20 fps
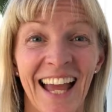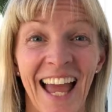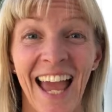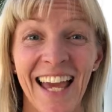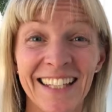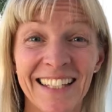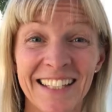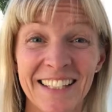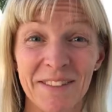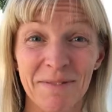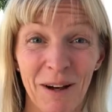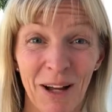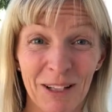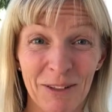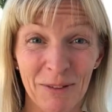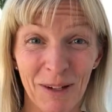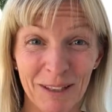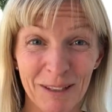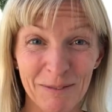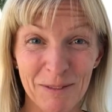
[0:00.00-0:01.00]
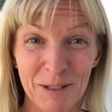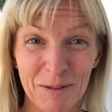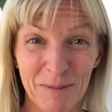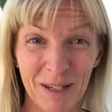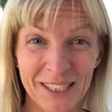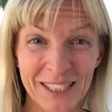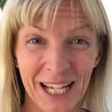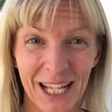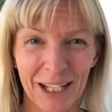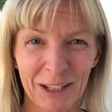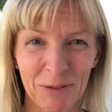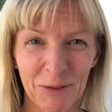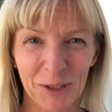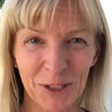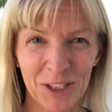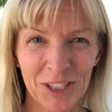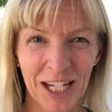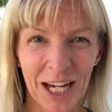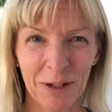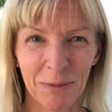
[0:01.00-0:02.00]
Hey, this is Malin. Welcome to my channel. I
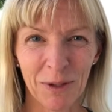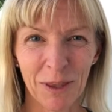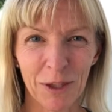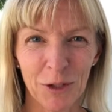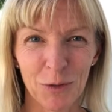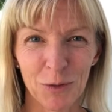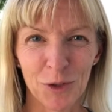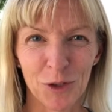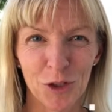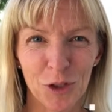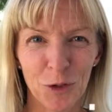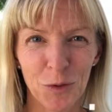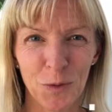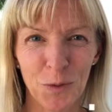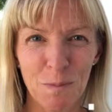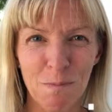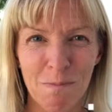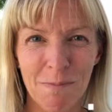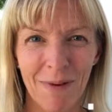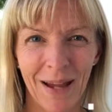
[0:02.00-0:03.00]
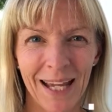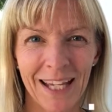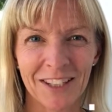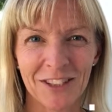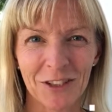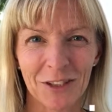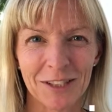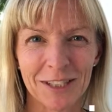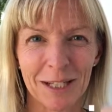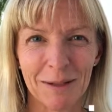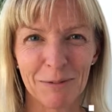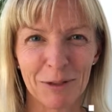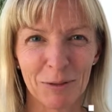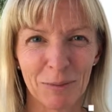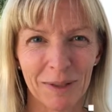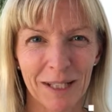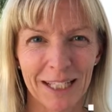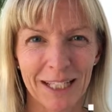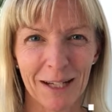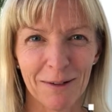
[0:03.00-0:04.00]
want to share with you two major tips
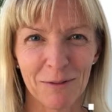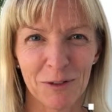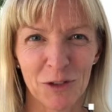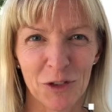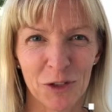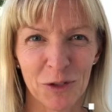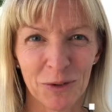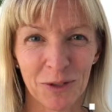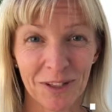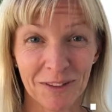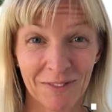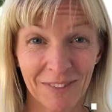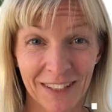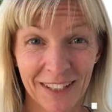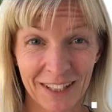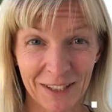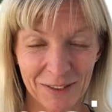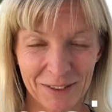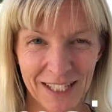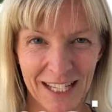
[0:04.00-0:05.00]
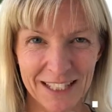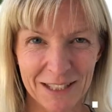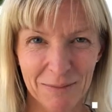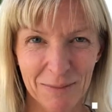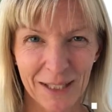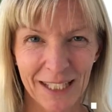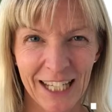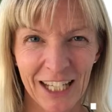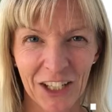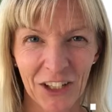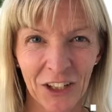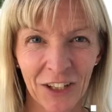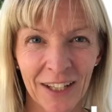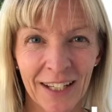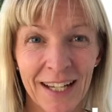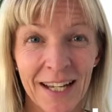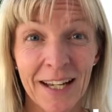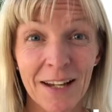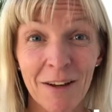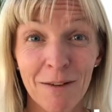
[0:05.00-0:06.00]
when it comes to shooting videos as a beginner.
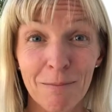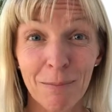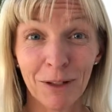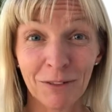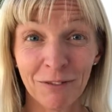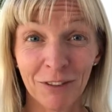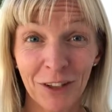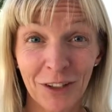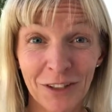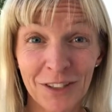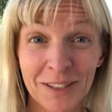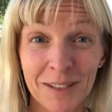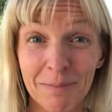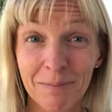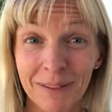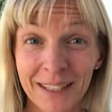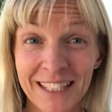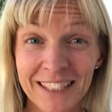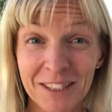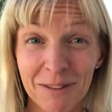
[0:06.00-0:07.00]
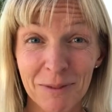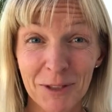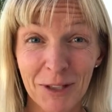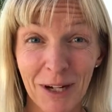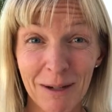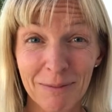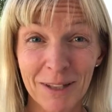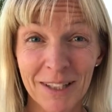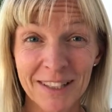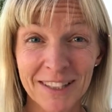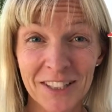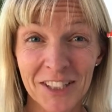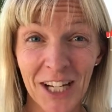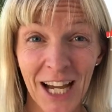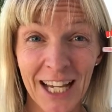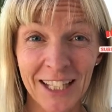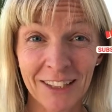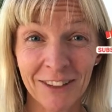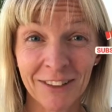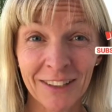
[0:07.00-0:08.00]
But first, please subscribe to this
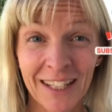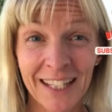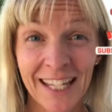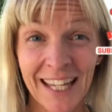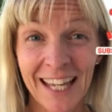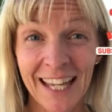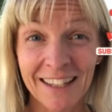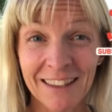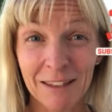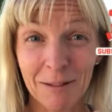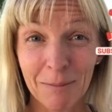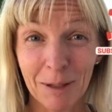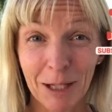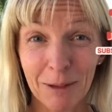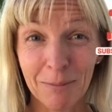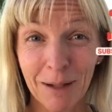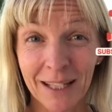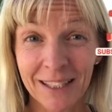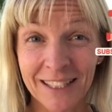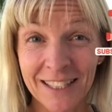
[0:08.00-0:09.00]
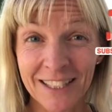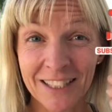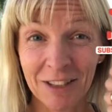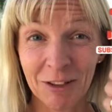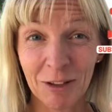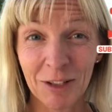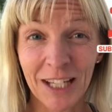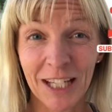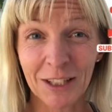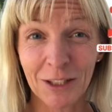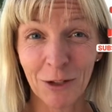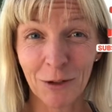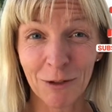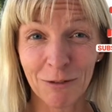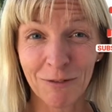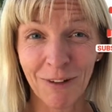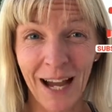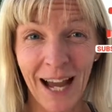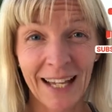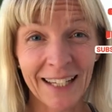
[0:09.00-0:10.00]
channel, hit the bell button so you get
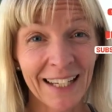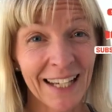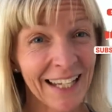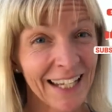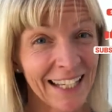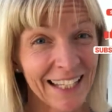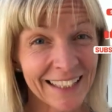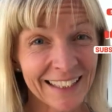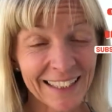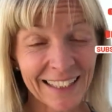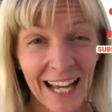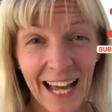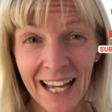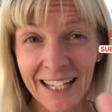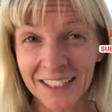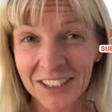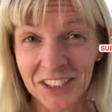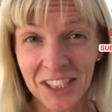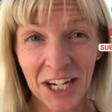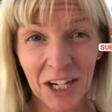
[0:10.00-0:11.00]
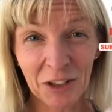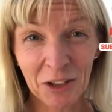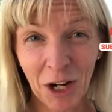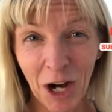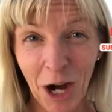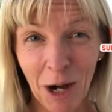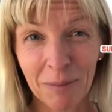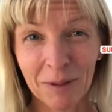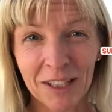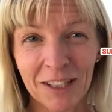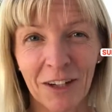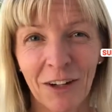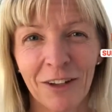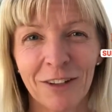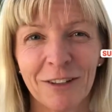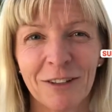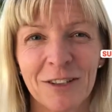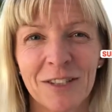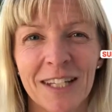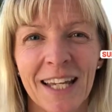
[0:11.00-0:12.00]
notified, hit like, share, comment and all
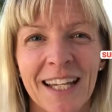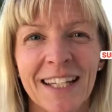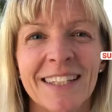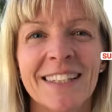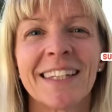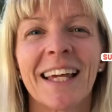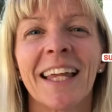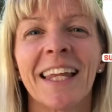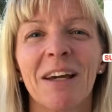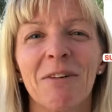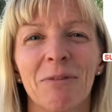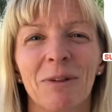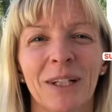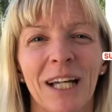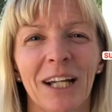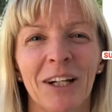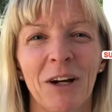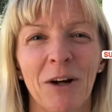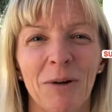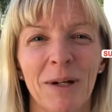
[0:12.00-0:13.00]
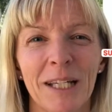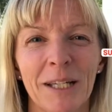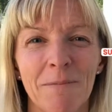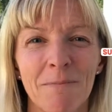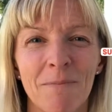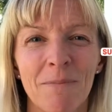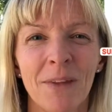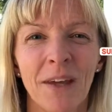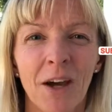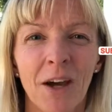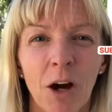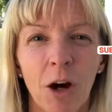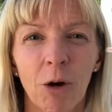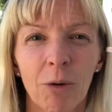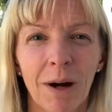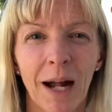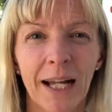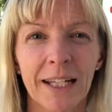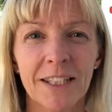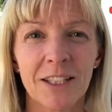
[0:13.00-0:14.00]
those things, and then we'll get going.
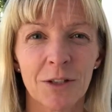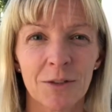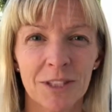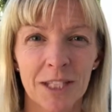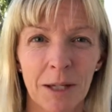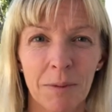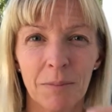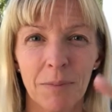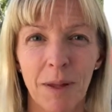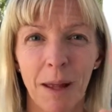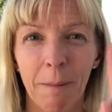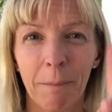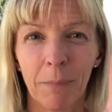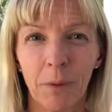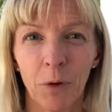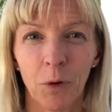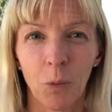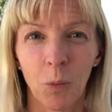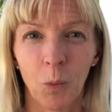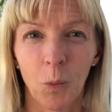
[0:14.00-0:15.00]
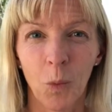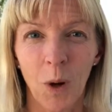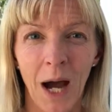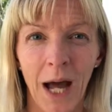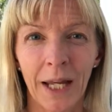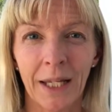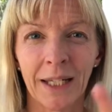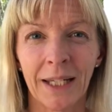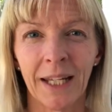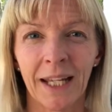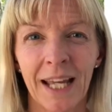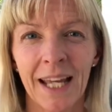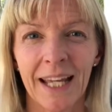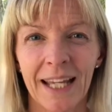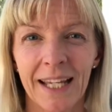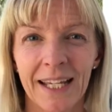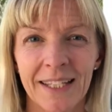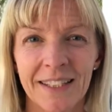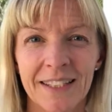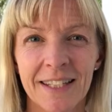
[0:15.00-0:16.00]
Alright, so tip number one
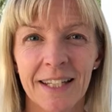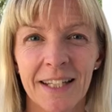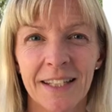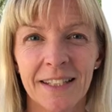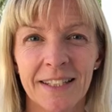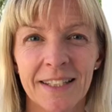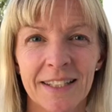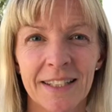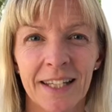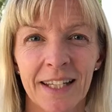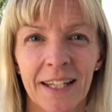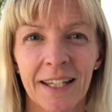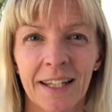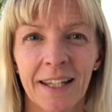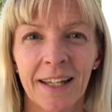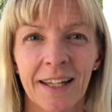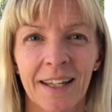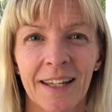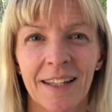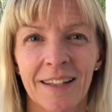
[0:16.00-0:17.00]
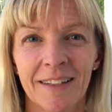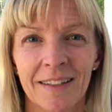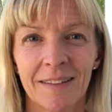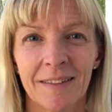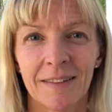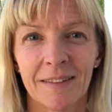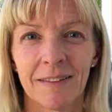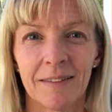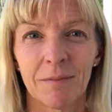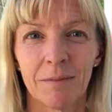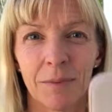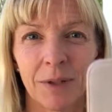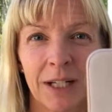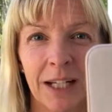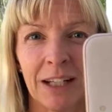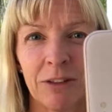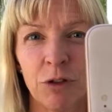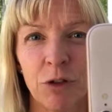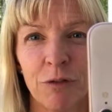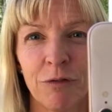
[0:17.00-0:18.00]
is this.
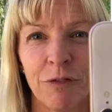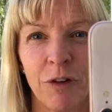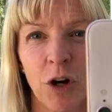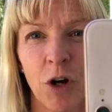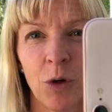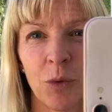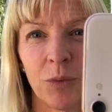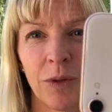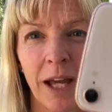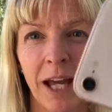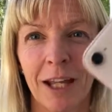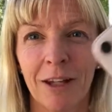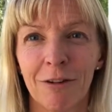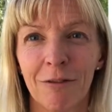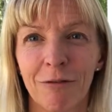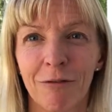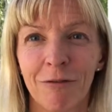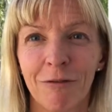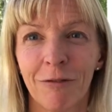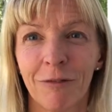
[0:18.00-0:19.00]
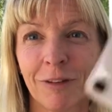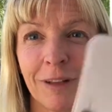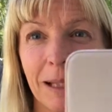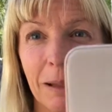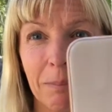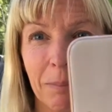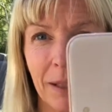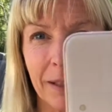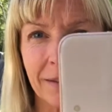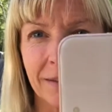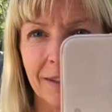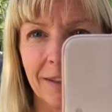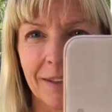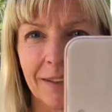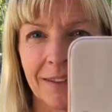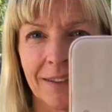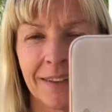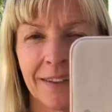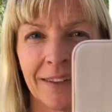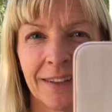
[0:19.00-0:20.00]
Bring out your phone and flip
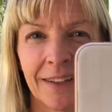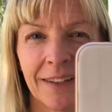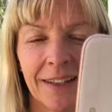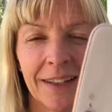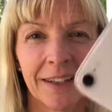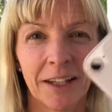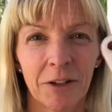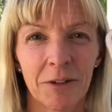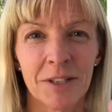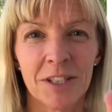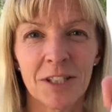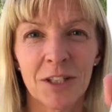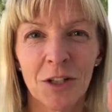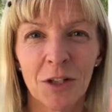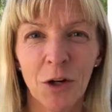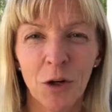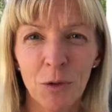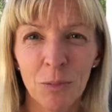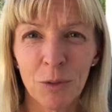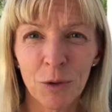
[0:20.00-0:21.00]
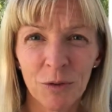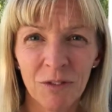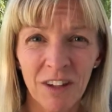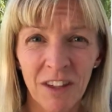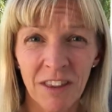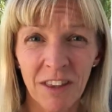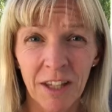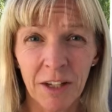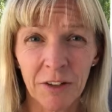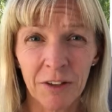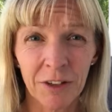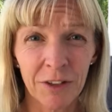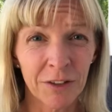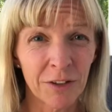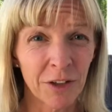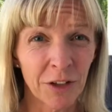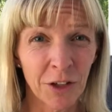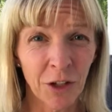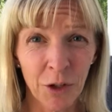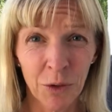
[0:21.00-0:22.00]
it. There is no movie theater,
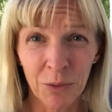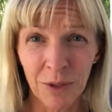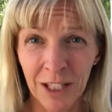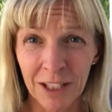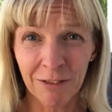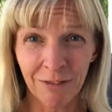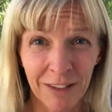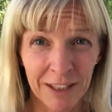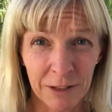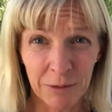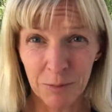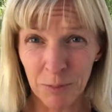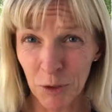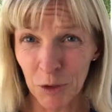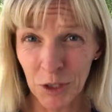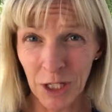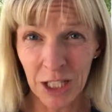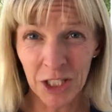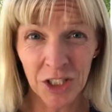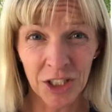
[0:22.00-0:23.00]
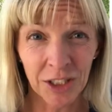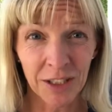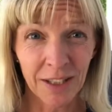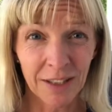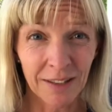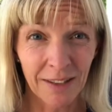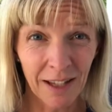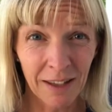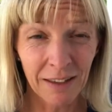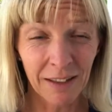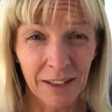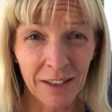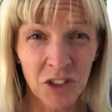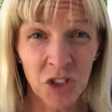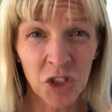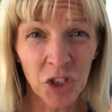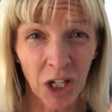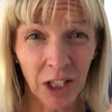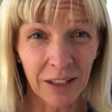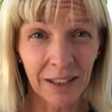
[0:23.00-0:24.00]
no Netflix production, nothing
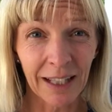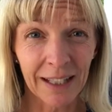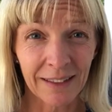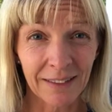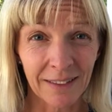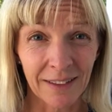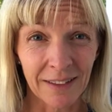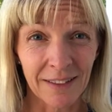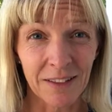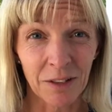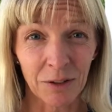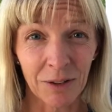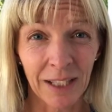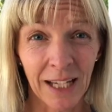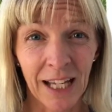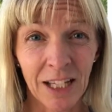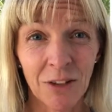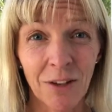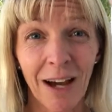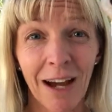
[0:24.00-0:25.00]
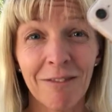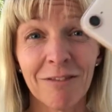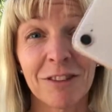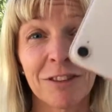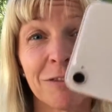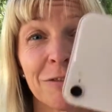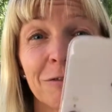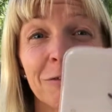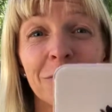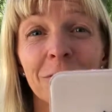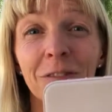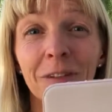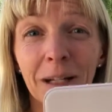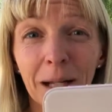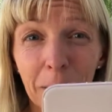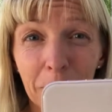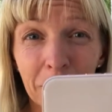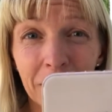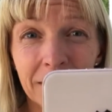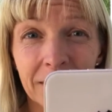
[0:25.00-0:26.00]
is shot like this, okay? You have to
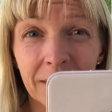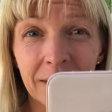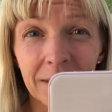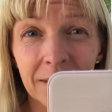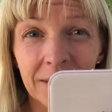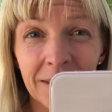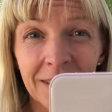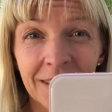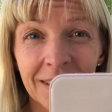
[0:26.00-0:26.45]
flip it.